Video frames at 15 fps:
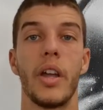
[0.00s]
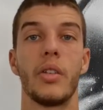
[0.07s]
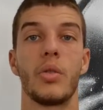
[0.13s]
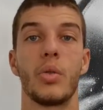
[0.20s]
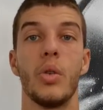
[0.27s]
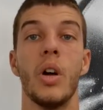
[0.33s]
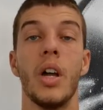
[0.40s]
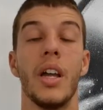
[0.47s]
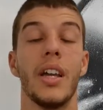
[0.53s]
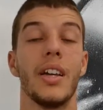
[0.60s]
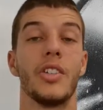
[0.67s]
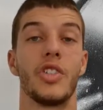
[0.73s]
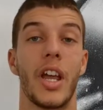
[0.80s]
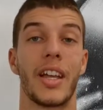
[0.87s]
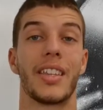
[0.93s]
to
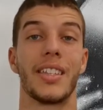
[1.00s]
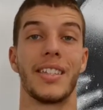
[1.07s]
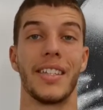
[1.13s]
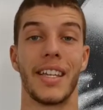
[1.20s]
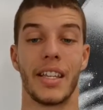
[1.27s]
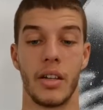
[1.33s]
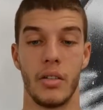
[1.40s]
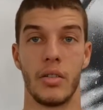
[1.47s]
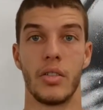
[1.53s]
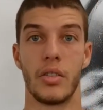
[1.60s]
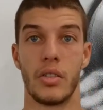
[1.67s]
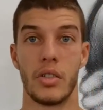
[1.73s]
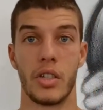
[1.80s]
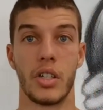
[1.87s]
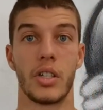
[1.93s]
check the signal?
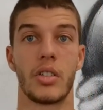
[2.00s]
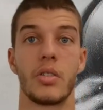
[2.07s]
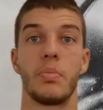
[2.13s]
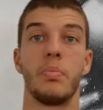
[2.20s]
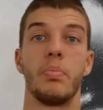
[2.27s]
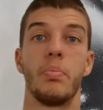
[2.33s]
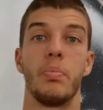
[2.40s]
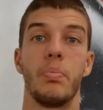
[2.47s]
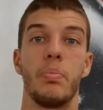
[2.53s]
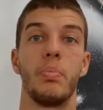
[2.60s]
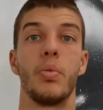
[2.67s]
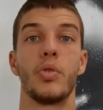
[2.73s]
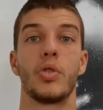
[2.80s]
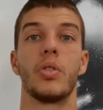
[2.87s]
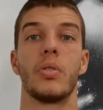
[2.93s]
Just
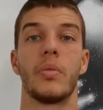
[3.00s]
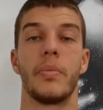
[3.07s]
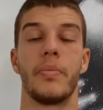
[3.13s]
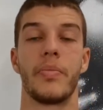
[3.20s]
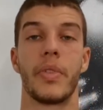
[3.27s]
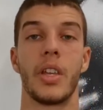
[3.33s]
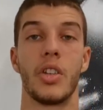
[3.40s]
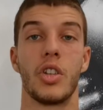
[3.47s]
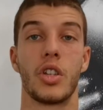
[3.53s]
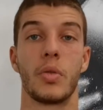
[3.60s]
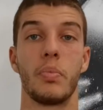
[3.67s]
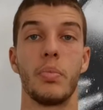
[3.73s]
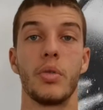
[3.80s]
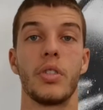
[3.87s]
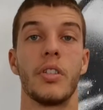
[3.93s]

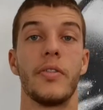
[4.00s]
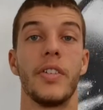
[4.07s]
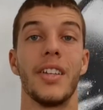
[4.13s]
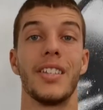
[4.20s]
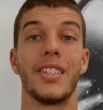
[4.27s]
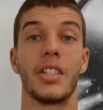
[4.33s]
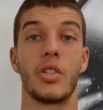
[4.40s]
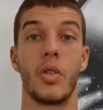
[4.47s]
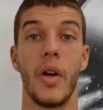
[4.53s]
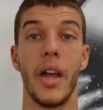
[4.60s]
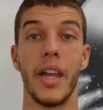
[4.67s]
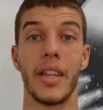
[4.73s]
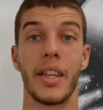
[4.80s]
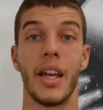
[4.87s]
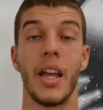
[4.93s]
put the feet
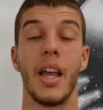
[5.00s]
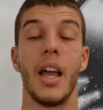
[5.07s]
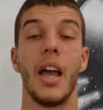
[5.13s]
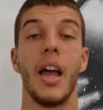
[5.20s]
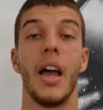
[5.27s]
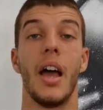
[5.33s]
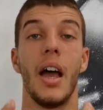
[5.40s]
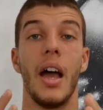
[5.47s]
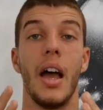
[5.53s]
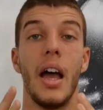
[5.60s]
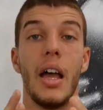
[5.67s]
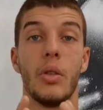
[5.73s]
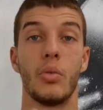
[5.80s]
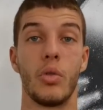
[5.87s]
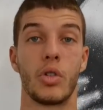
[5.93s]
straight
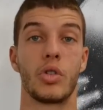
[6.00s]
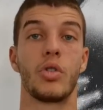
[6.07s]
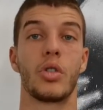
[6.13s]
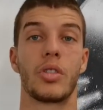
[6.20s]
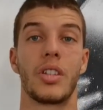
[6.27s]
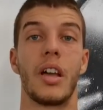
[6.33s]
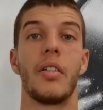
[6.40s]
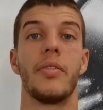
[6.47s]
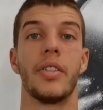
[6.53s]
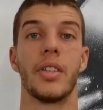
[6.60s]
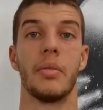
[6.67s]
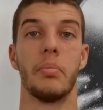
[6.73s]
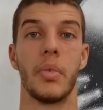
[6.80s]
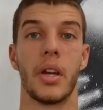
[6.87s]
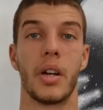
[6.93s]
and watch yourself in
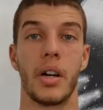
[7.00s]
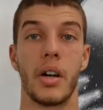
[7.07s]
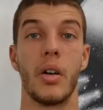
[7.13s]
the mirror